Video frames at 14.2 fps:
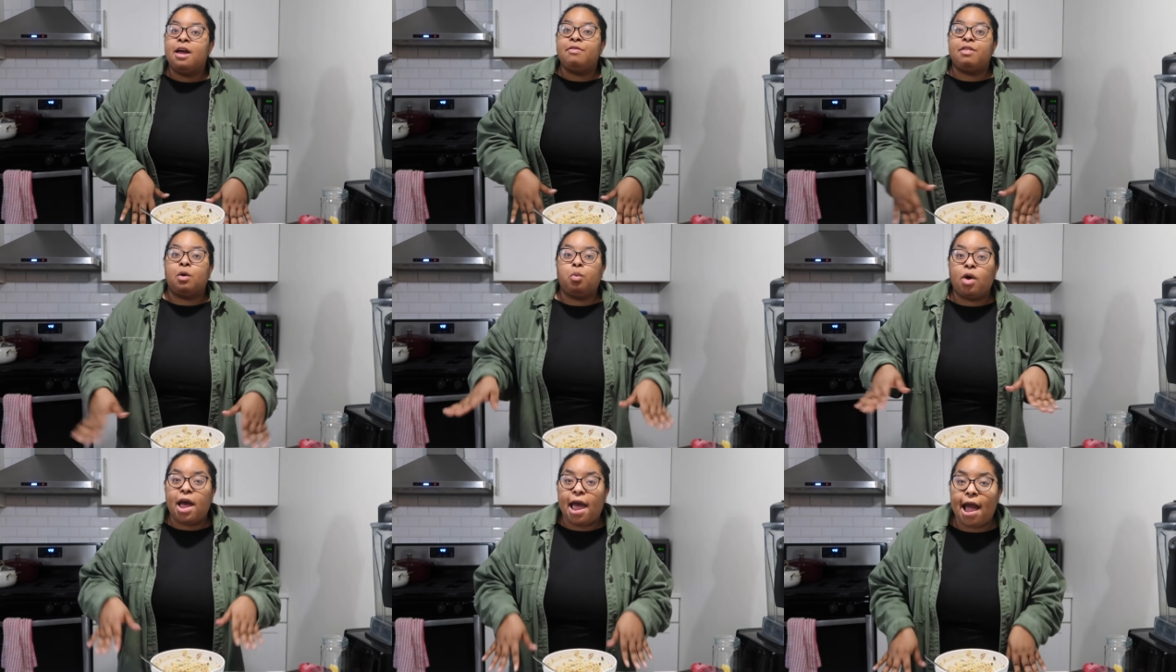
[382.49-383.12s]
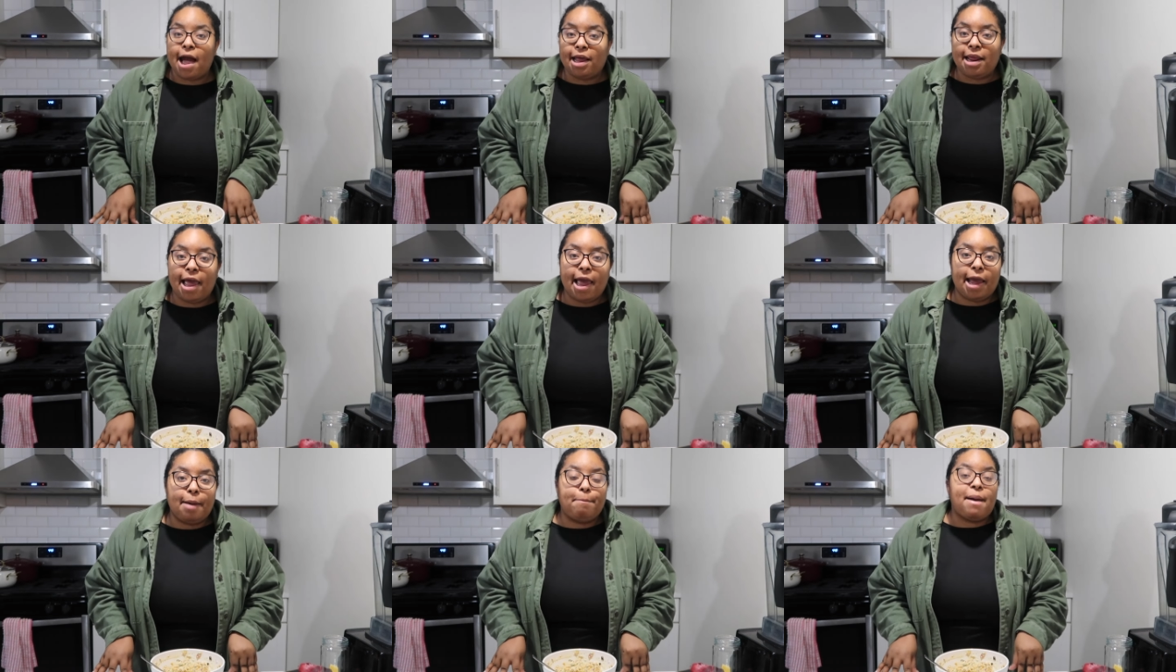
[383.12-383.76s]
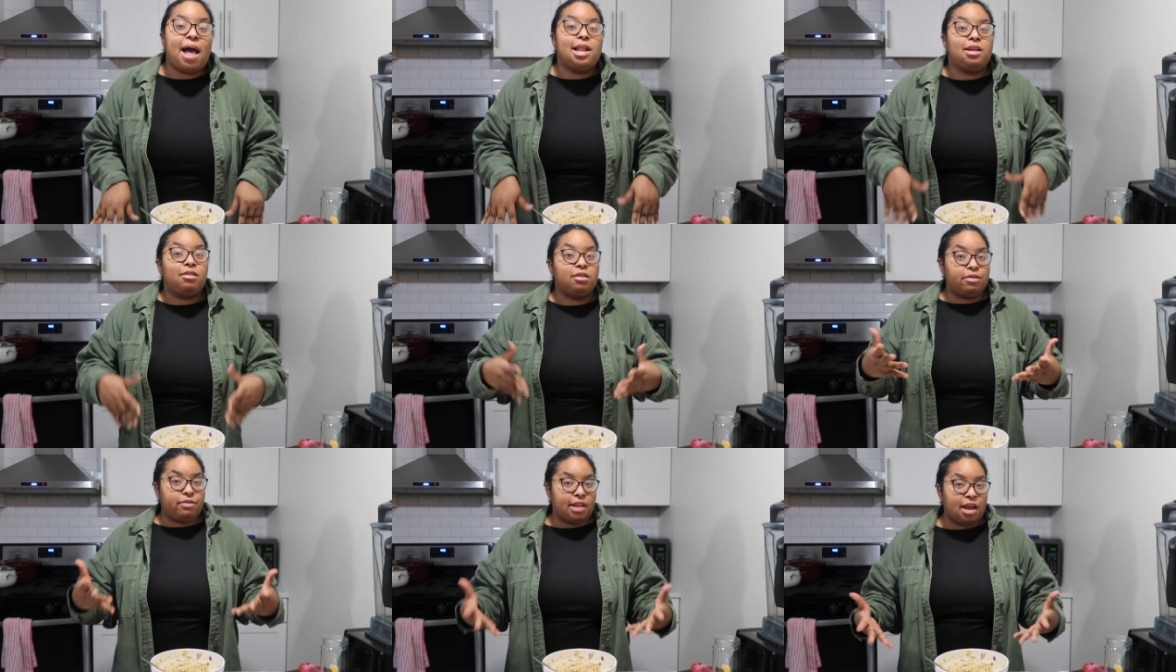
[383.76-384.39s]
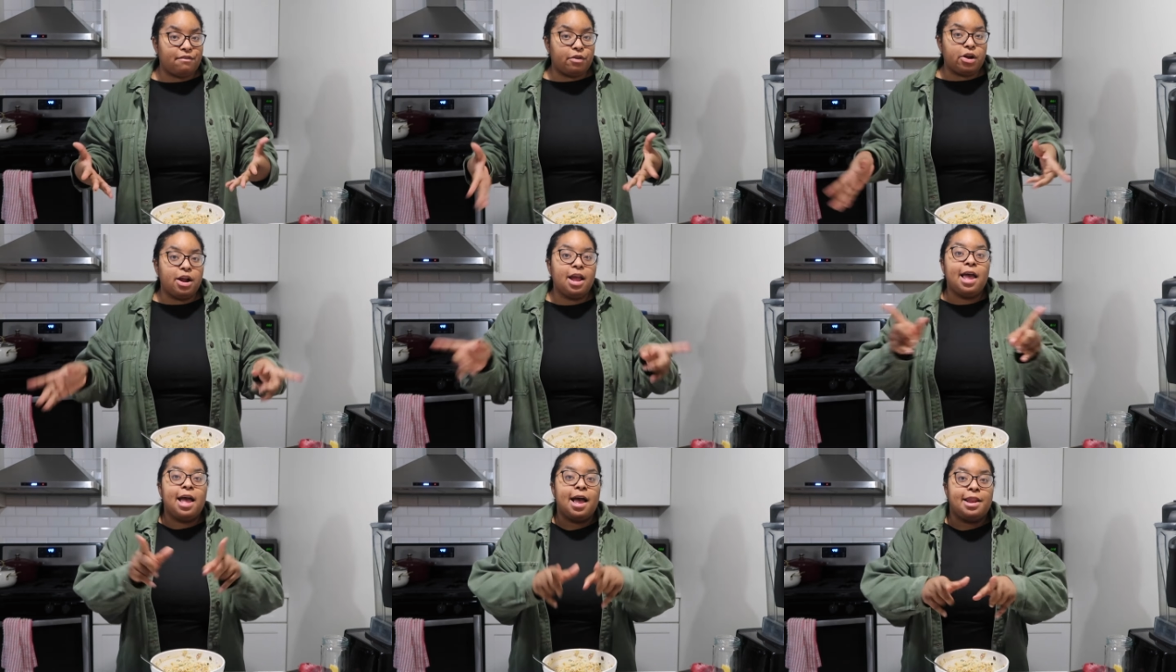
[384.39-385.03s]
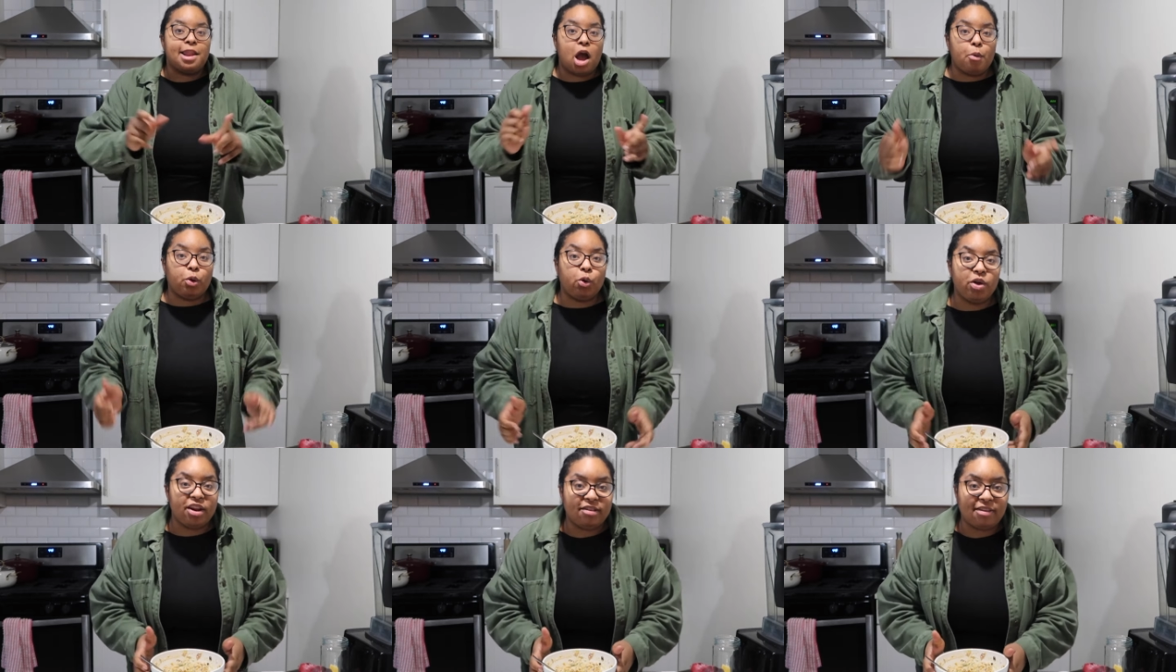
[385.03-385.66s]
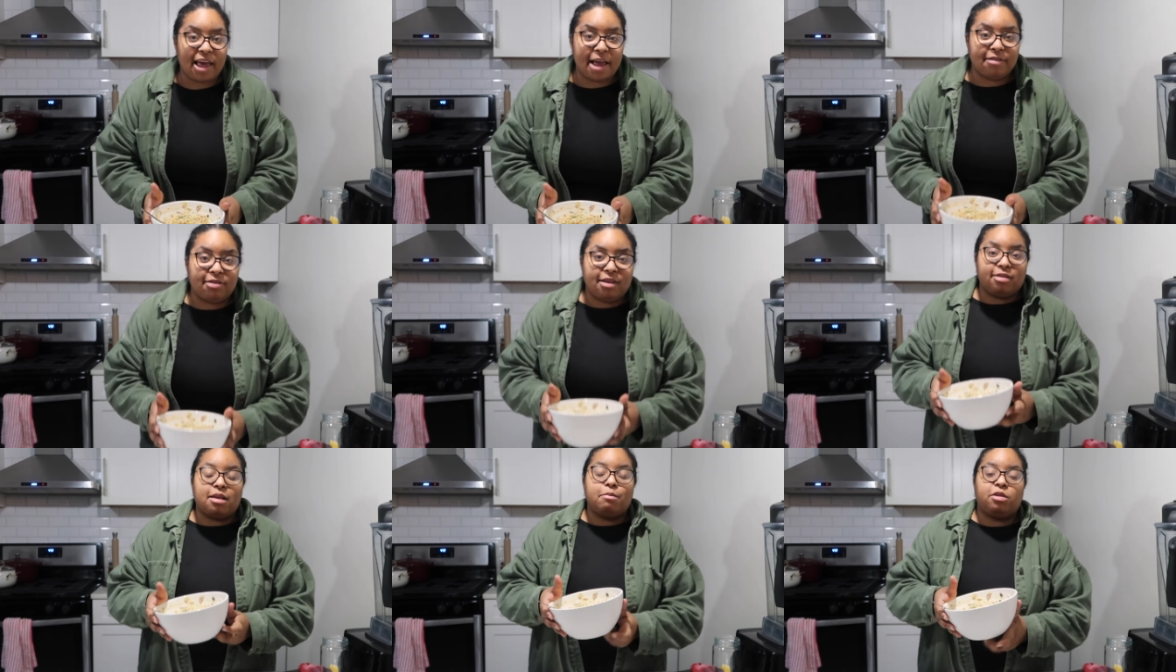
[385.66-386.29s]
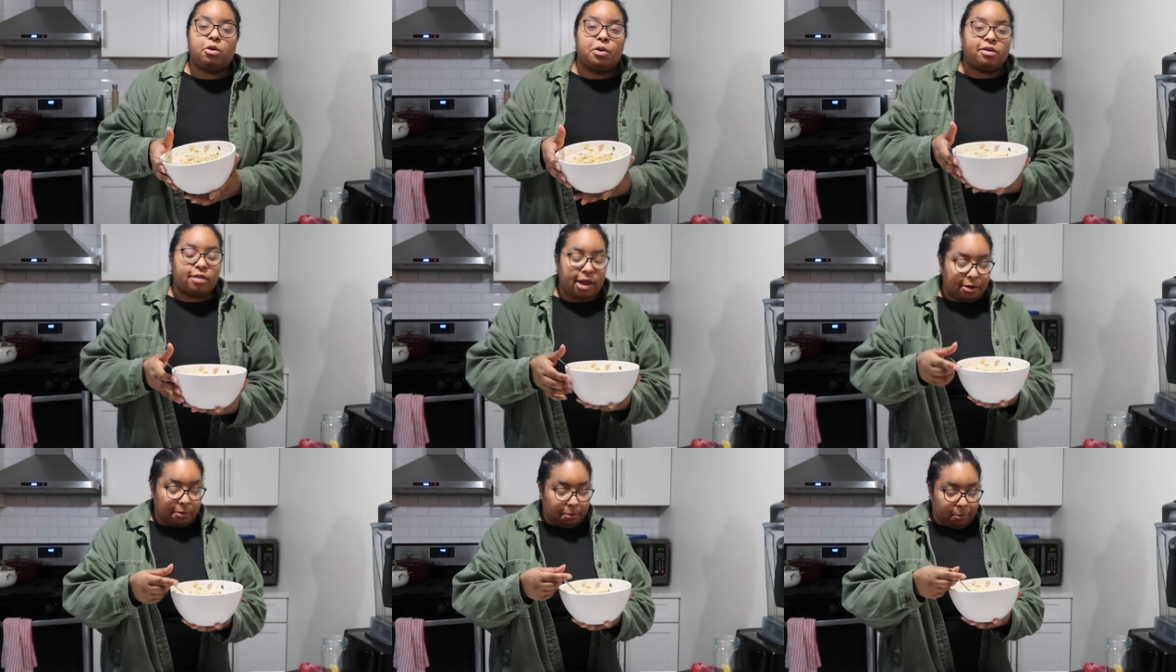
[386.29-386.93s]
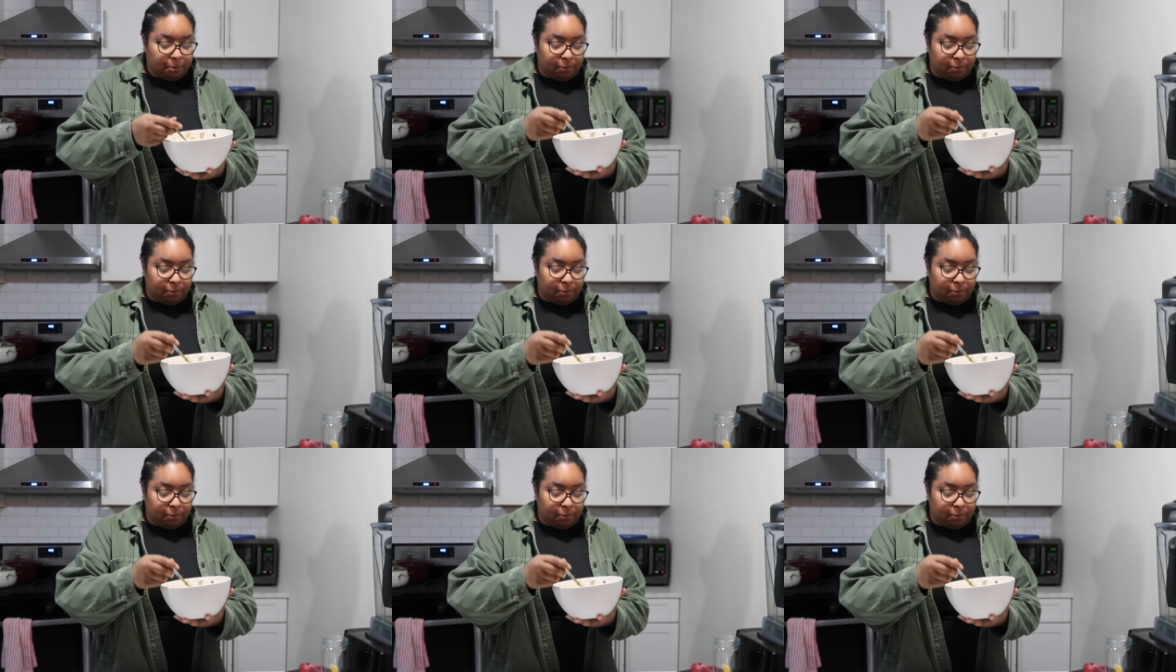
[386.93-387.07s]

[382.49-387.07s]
that will add a balance of flavor now we're going to taste this i'm so excited